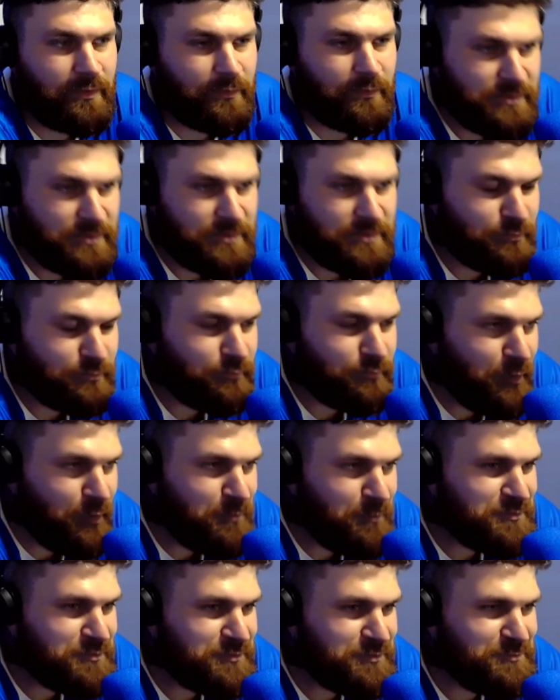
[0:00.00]
There is some
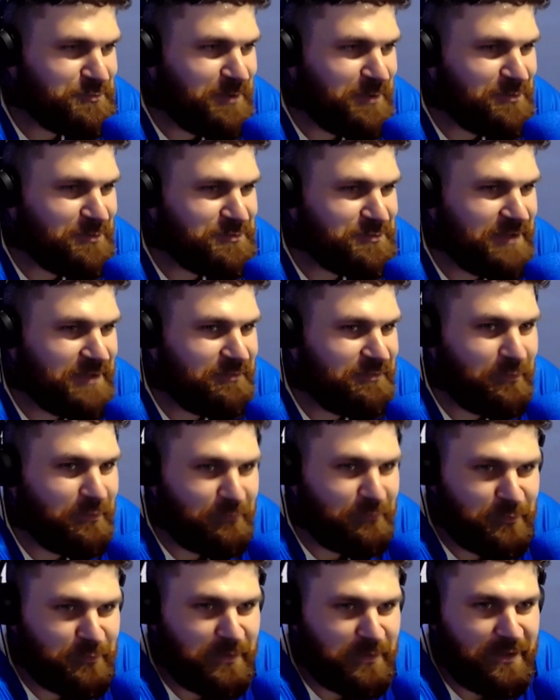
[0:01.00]
rumours as well, Steve. I'd
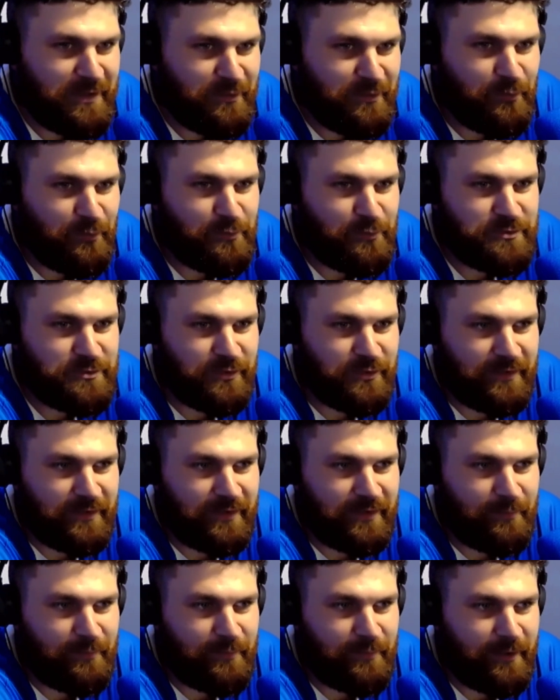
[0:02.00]
love to hear your thoughts on
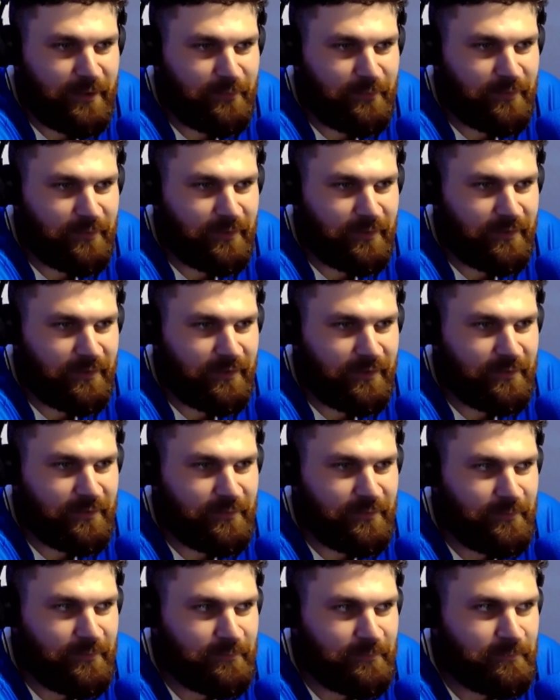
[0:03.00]
it about a
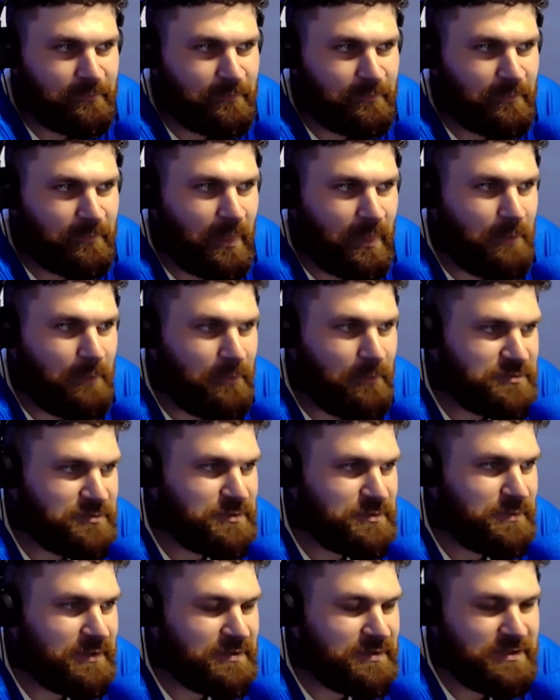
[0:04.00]

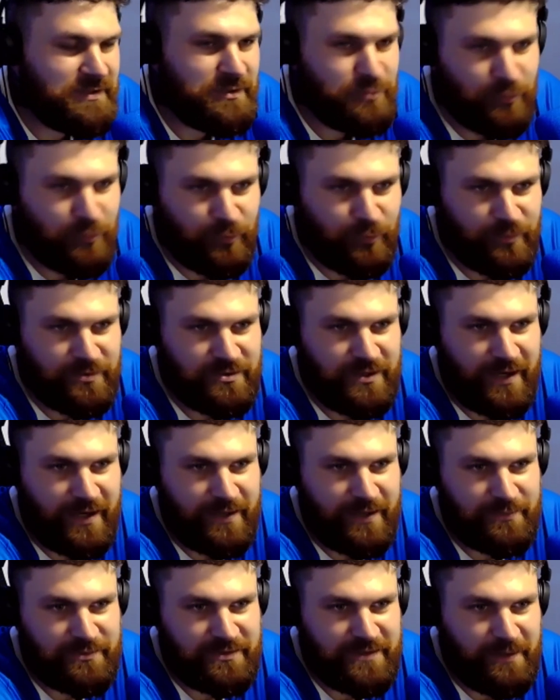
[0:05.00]
possibility of Jordan
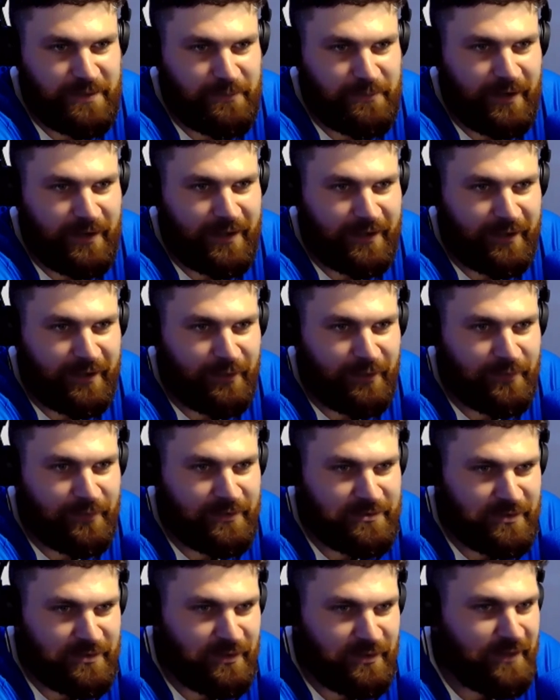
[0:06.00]
James and Dembele going.
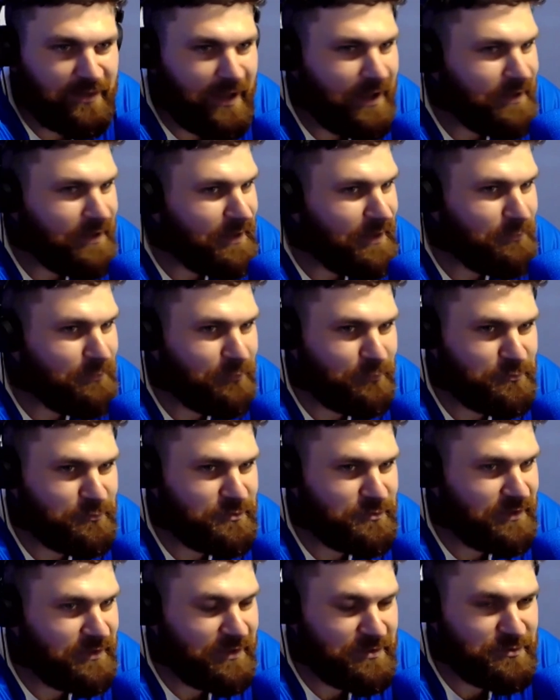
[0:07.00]
Do you think that'd happen, or do
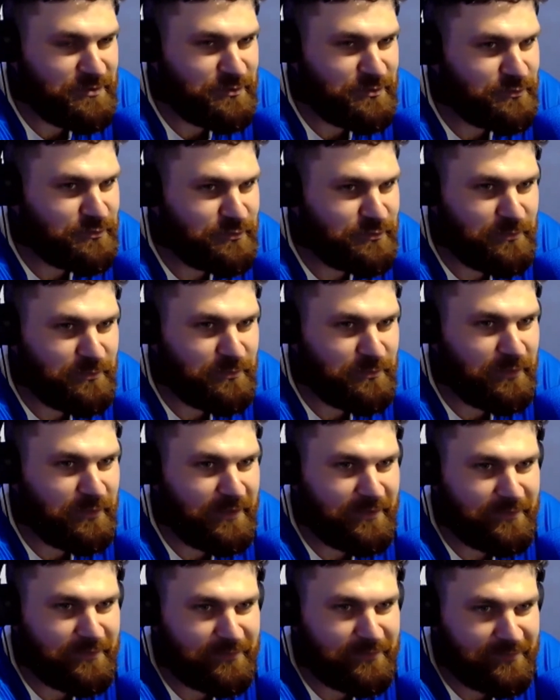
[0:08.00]
you think it's just
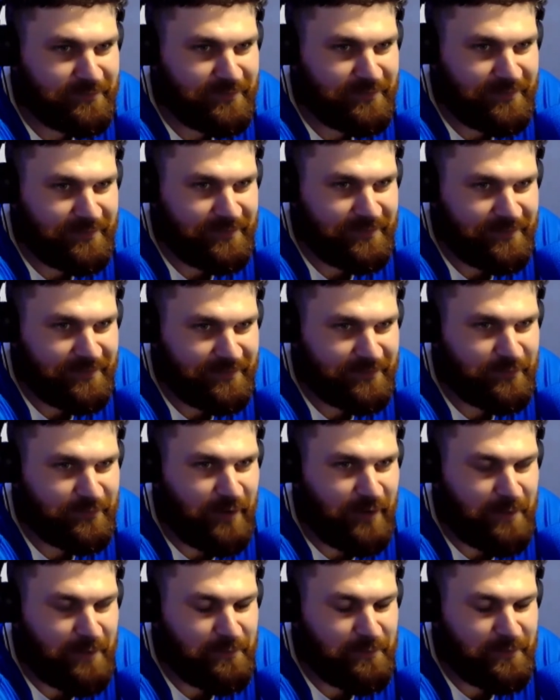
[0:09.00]
complete
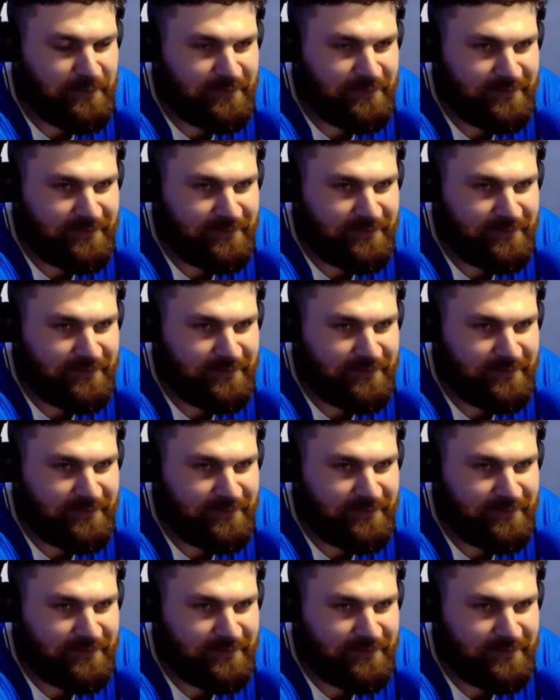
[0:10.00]
crap?